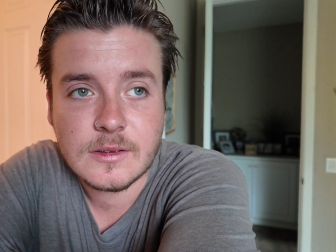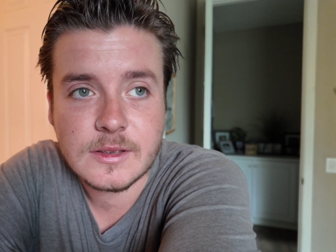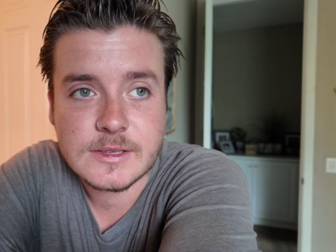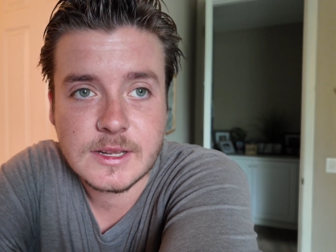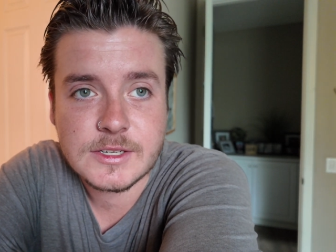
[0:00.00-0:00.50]

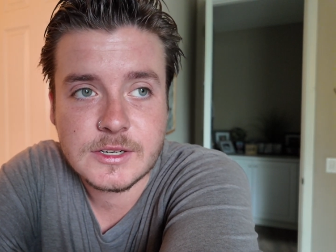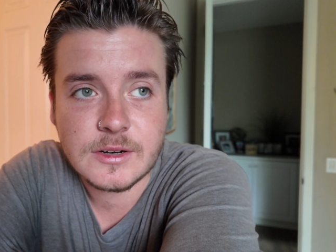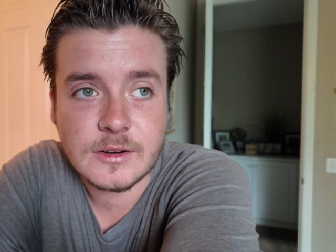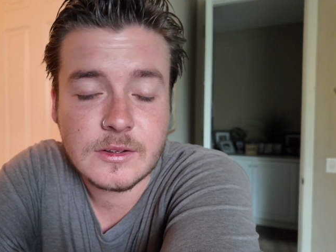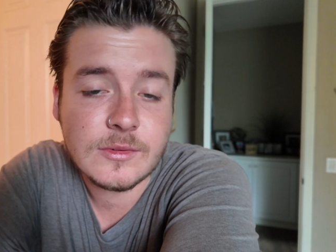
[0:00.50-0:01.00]
Because that's
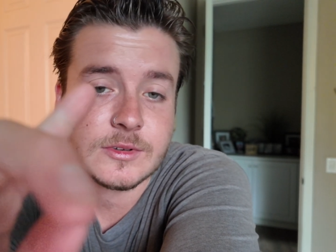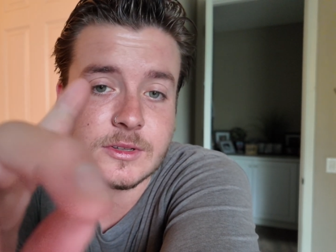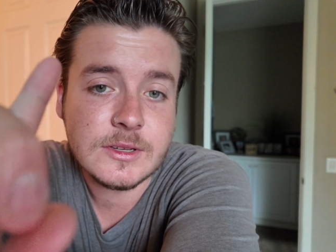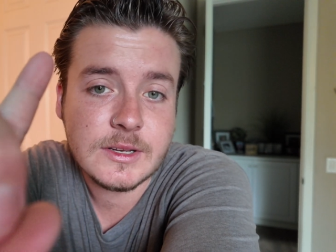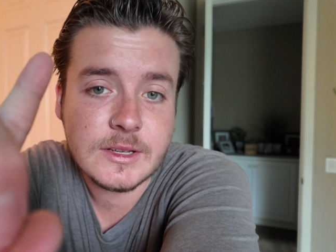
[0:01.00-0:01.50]
your
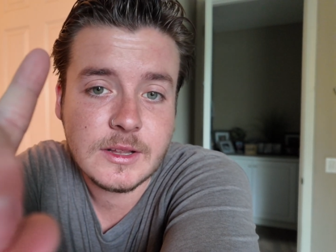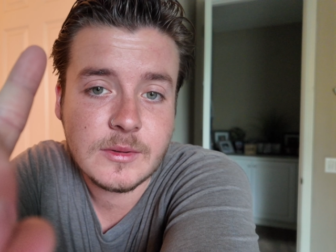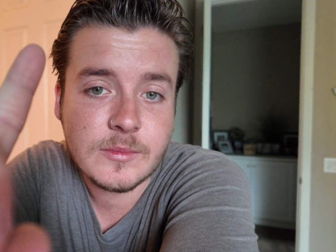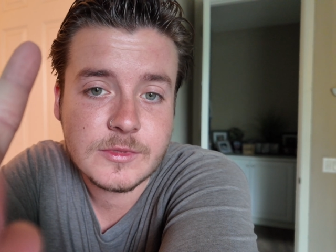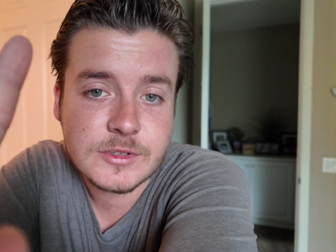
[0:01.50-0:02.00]
Kundalini
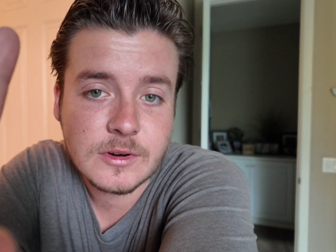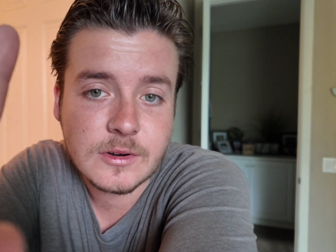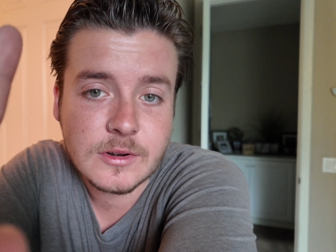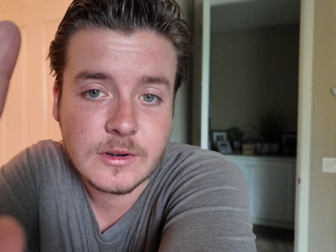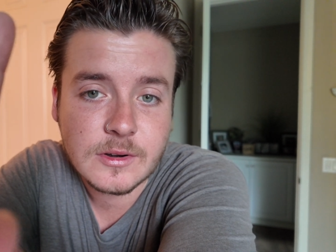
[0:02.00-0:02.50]
getting
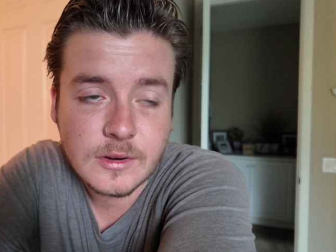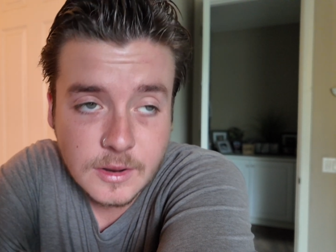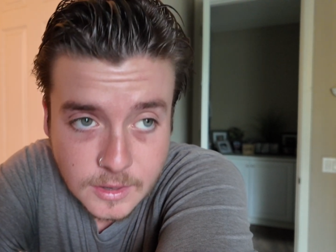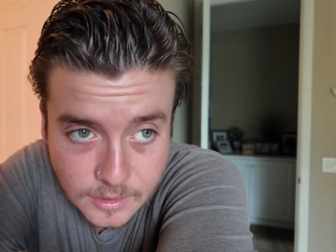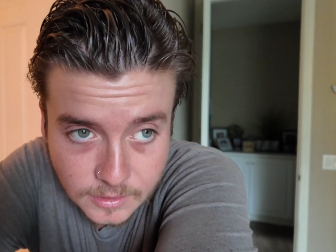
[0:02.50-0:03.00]
stronger
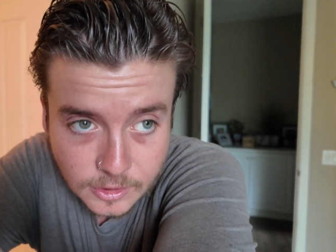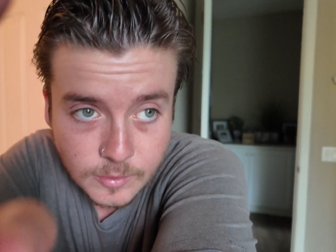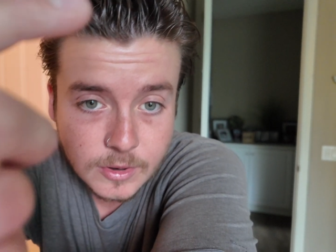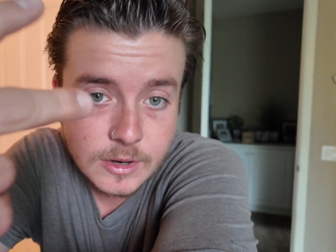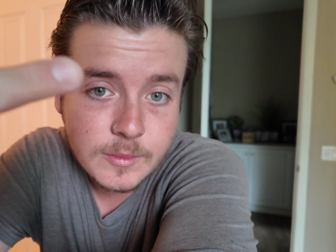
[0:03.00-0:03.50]
and
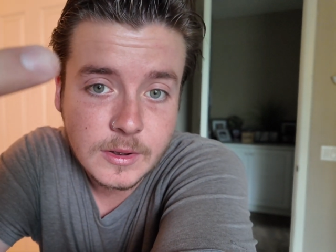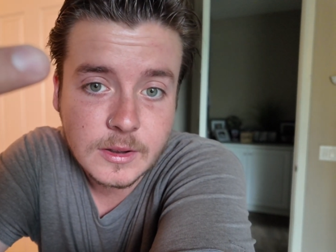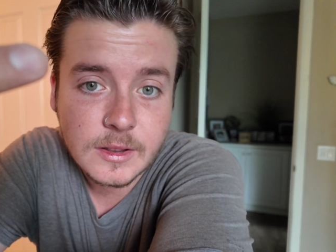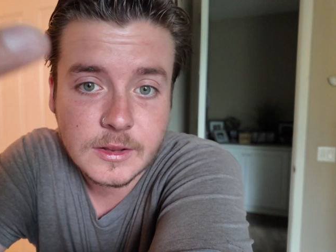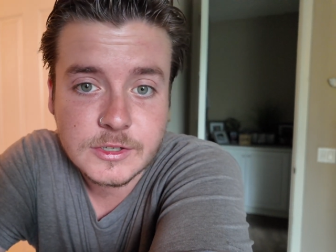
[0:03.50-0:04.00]
your
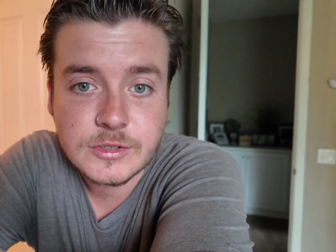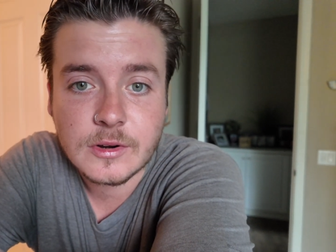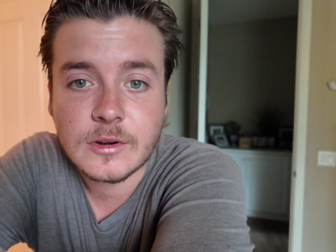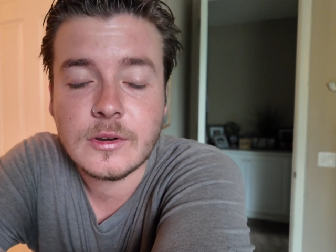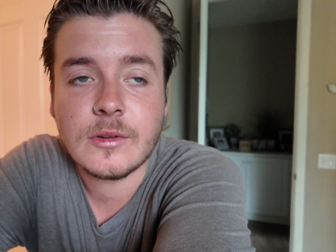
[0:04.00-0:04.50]
Merkaba getting
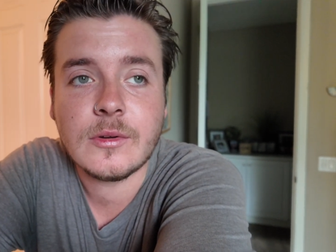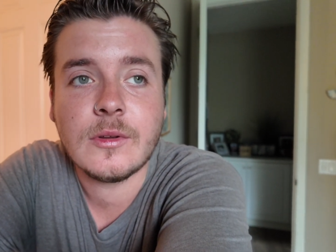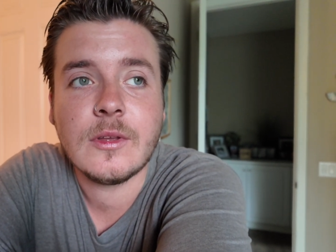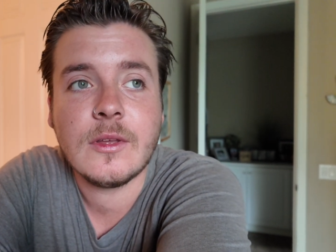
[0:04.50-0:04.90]
stronger too.